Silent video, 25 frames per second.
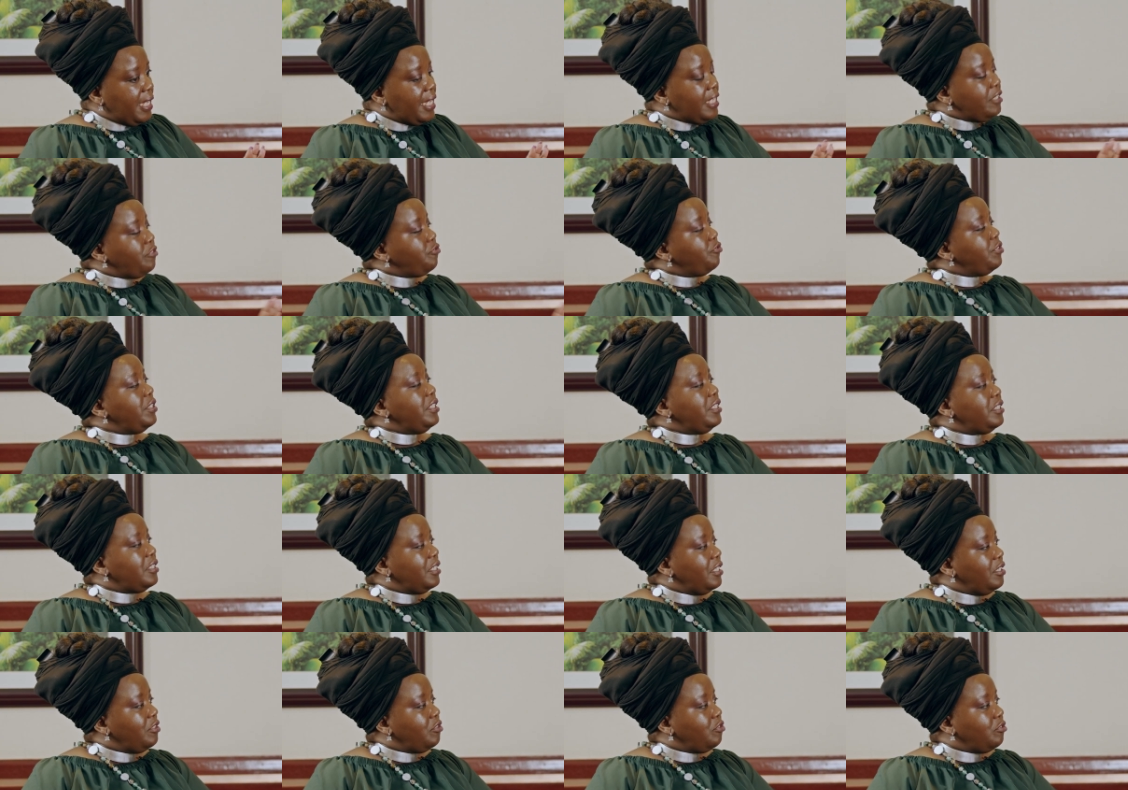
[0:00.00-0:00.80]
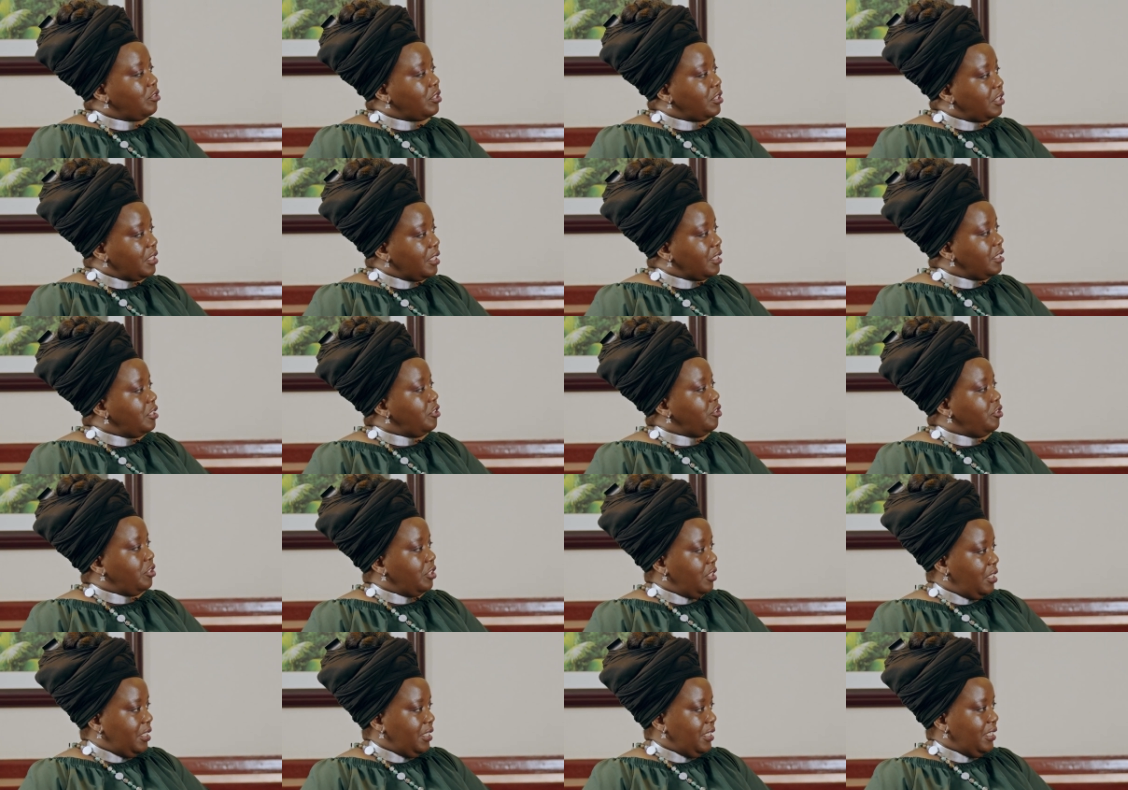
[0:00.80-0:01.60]
entries into
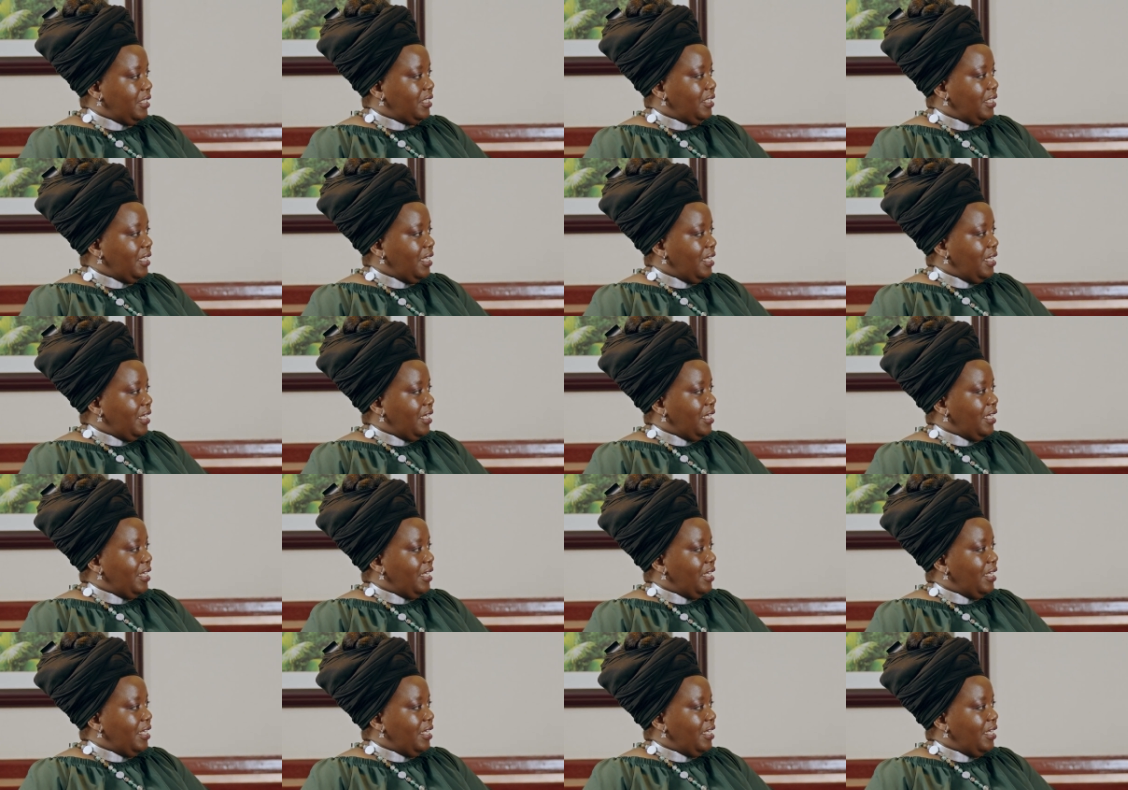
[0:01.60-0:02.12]
certain journeys,